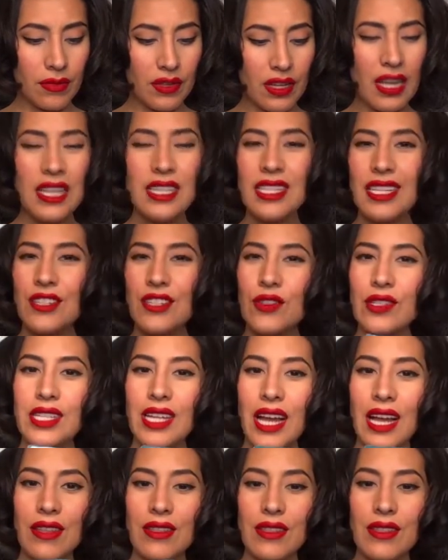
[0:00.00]
It's
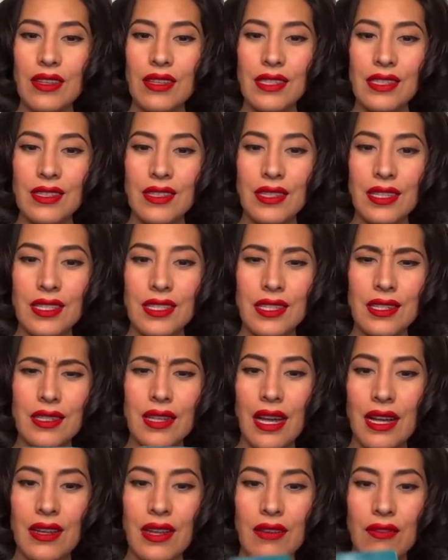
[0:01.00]
interesting. I, this, this is,
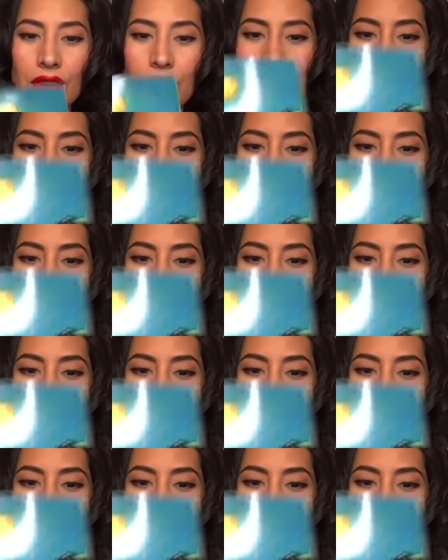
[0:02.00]
I never